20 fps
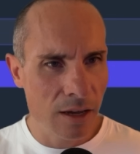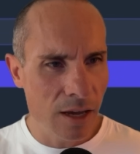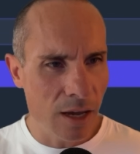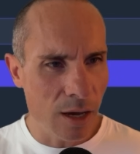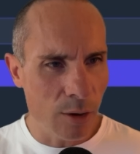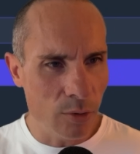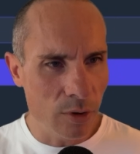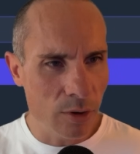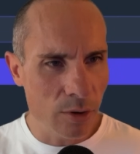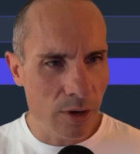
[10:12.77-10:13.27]

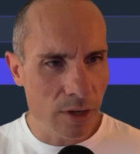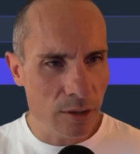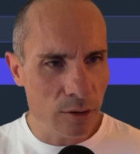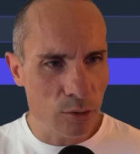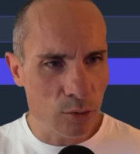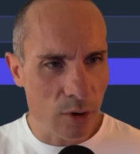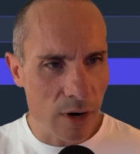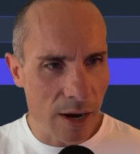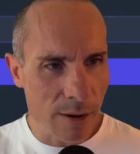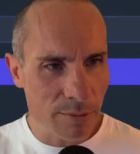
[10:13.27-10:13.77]
And we'll go ahead and
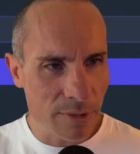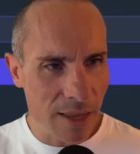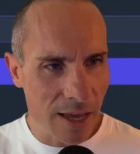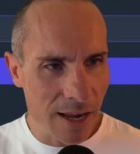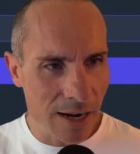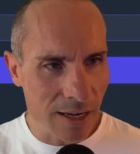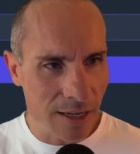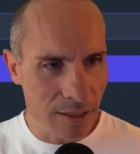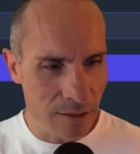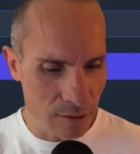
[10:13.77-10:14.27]
drop
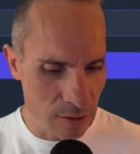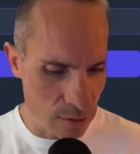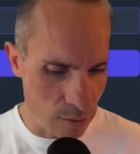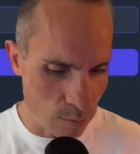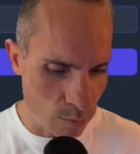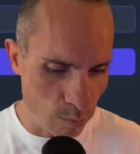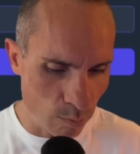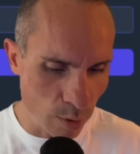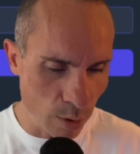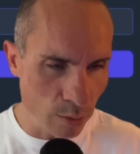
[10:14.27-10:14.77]
that into
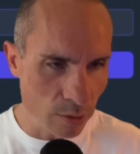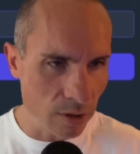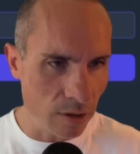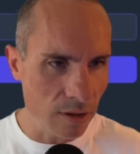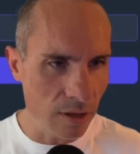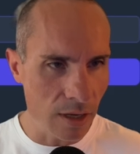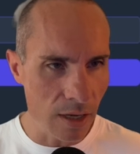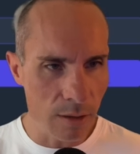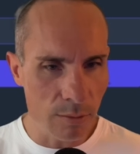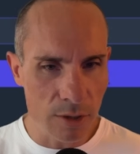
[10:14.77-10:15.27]
both of
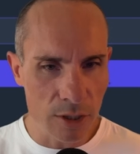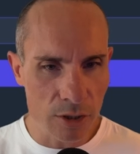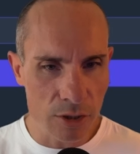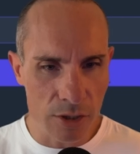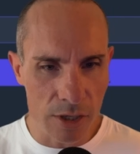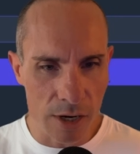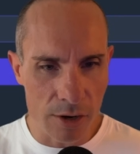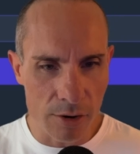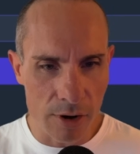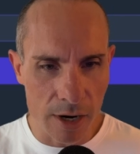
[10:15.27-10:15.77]
the image
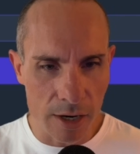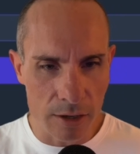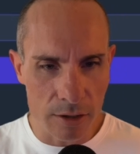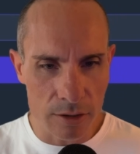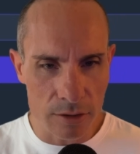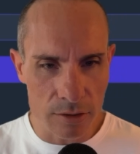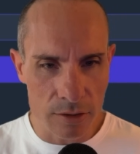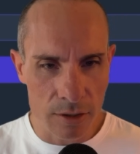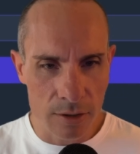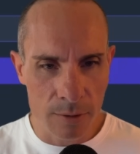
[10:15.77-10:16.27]

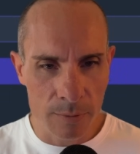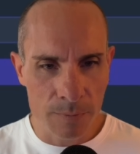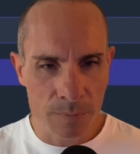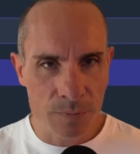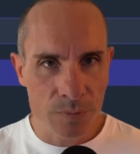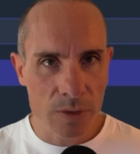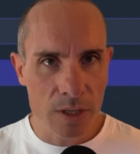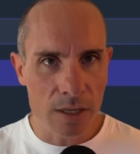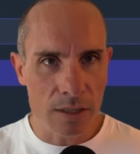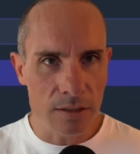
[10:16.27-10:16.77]
generators
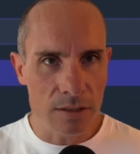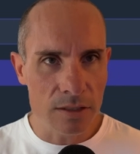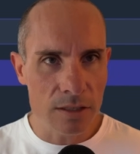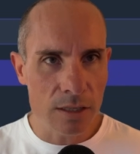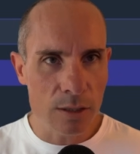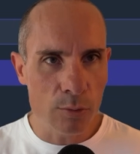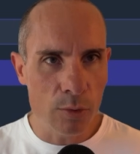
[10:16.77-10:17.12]
and see